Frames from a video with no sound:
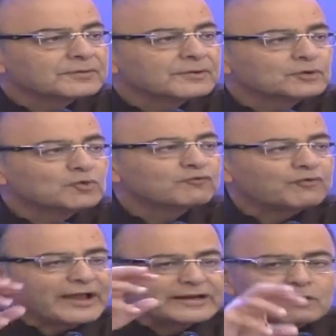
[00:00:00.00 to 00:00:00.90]
to
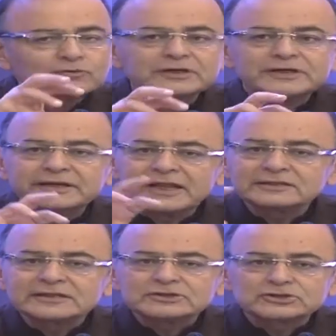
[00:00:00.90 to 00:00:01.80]
find out the details
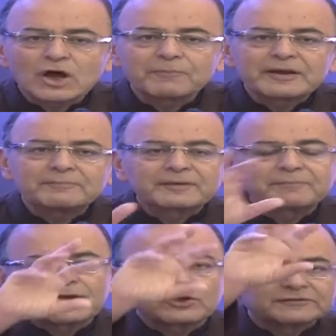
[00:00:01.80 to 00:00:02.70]
and stop it, but
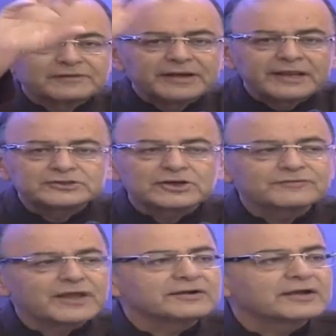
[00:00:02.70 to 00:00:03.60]
because of the nature of
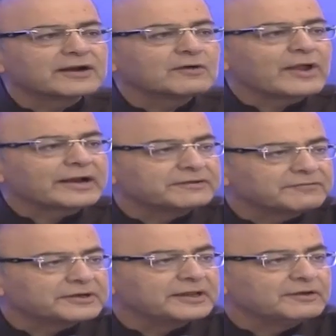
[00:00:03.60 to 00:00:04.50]
the underground
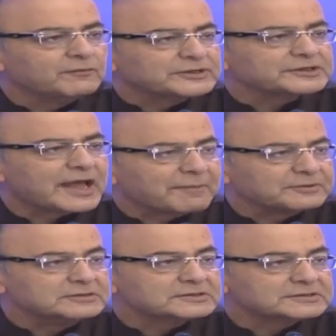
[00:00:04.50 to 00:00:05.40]
activity in which it
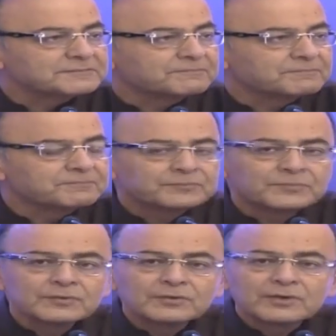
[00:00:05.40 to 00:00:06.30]
happens,
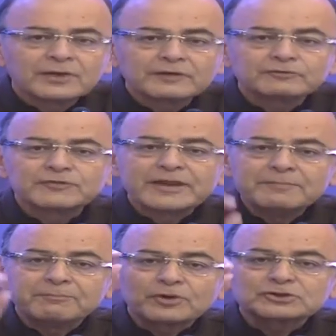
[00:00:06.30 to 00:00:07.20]
it was very
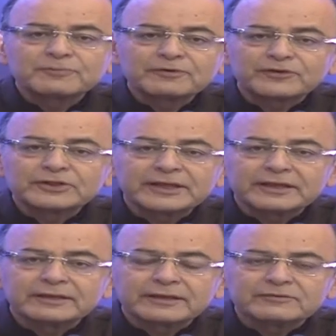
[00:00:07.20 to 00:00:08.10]
impossible for the,
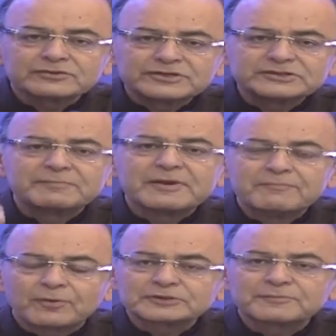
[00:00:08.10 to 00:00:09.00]
it was reasonably
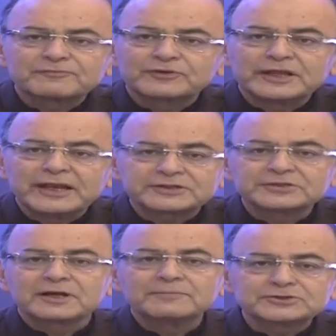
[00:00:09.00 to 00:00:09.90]
impossible for the
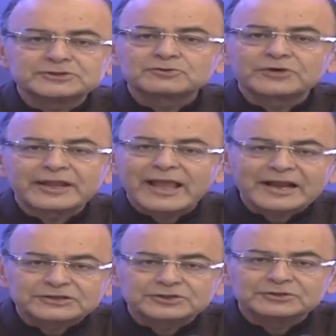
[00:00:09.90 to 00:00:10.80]
Election Commission to take
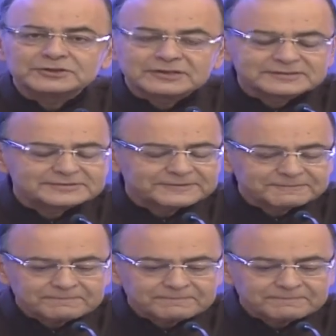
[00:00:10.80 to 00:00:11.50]
action on this.